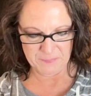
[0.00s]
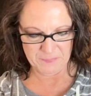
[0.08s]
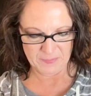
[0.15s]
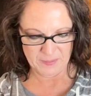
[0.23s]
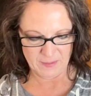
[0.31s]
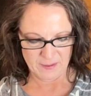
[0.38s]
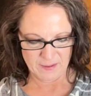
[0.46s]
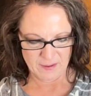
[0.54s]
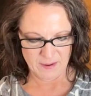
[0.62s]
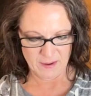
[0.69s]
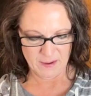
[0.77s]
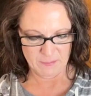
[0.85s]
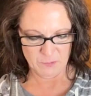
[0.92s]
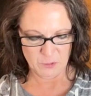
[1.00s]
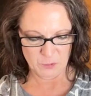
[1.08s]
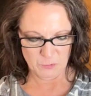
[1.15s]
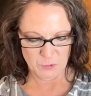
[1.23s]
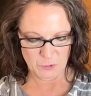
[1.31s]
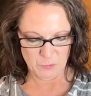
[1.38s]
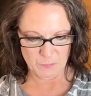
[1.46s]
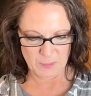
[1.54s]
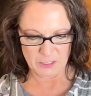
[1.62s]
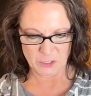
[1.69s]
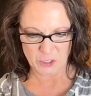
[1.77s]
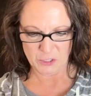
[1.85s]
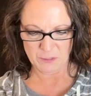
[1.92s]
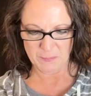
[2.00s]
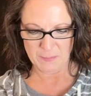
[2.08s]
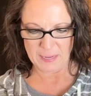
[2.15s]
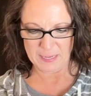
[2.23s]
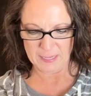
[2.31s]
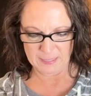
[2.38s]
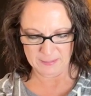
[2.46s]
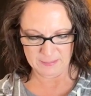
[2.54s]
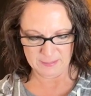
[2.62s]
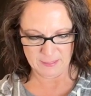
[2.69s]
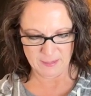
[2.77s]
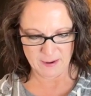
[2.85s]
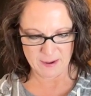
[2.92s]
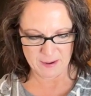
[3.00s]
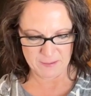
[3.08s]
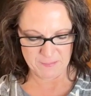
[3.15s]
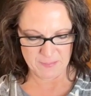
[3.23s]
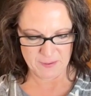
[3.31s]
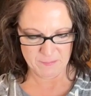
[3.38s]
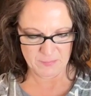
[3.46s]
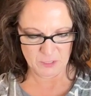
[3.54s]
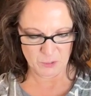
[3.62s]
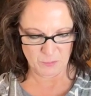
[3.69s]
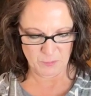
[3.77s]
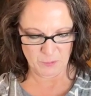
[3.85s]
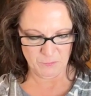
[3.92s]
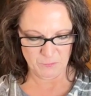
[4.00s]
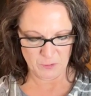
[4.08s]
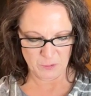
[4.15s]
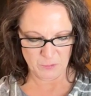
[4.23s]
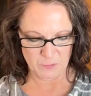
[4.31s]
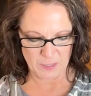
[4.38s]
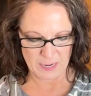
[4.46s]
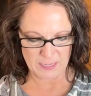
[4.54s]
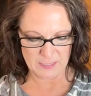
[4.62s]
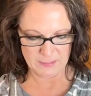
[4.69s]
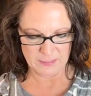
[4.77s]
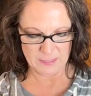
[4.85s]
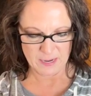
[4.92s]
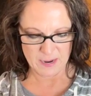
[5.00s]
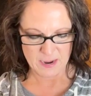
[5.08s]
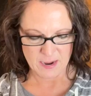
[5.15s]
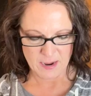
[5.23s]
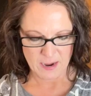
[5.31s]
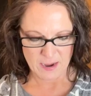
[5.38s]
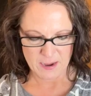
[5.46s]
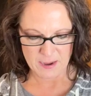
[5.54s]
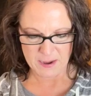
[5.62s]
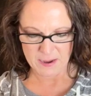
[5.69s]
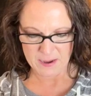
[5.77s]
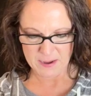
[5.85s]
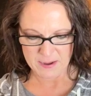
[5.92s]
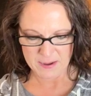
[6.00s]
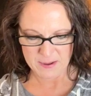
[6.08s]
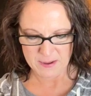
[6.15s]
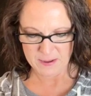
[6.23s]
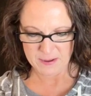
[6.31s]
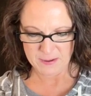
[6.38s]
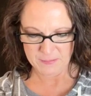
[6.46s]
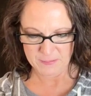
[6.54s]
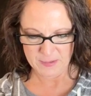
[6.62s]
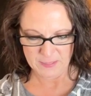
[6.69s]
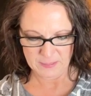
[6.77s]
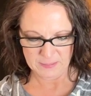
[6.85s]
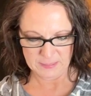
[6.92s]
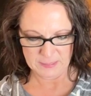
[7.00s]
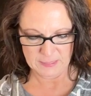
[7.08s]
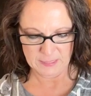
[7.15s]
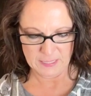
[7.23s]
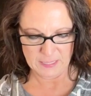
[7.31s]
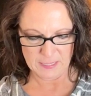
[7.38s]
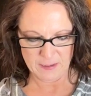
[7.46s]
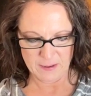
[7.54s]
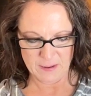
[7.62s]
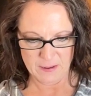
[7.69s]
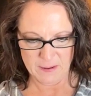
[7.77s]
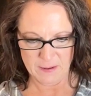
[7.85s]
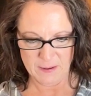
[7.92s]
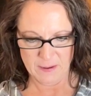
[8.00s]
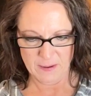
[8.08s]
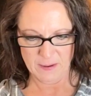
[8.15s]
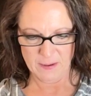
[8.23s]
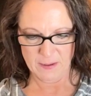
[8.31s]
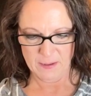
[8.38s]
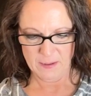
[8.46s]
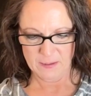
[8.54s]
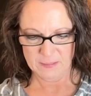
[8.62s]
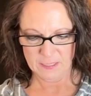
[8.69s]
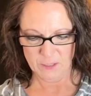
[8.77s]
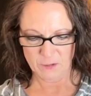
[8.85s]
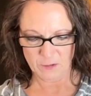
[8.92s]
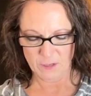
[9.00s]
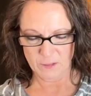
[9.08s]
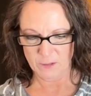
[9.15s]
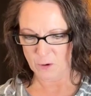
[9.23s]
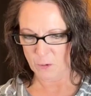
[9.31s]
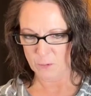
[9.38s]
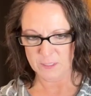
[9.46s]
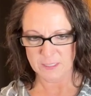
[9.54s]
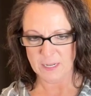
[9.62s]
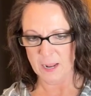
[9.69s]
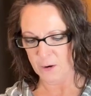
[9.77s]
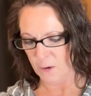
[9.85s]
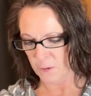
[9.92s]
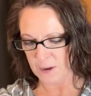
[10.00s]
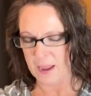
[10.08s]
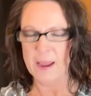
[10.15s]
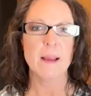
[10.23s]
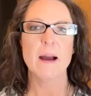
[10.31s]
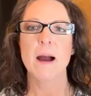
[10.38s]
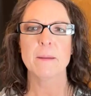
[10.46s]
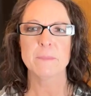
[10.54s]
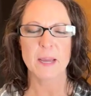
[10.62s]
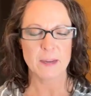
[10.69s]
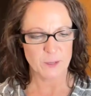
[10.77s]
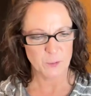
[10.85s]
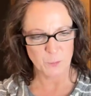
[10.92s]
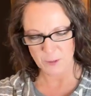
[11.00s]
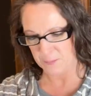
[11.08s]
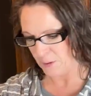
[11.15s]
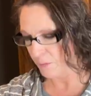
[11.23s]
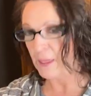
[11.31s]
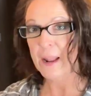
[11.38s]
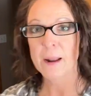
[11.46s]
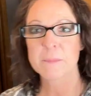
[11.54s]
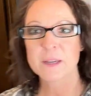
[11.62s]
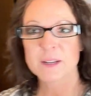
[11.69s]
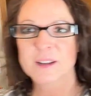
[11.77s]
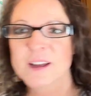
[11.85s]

um, um, do too much to make it um, miserable for you guys. Um, let's see. It's either going to go or it's not. Okay, I'm not going to worry about that.